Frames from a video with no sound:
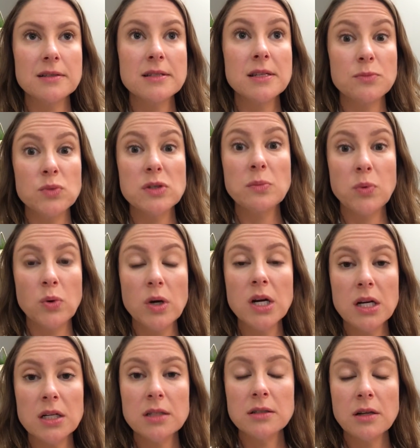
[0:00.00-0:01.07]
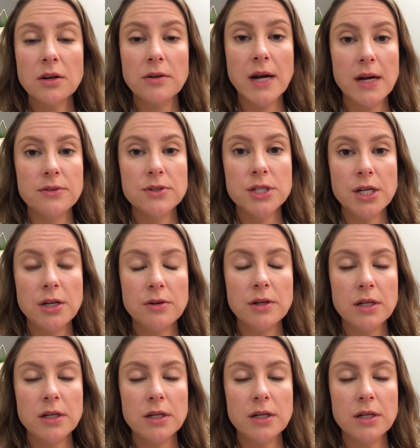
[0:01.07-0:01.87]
some support around you,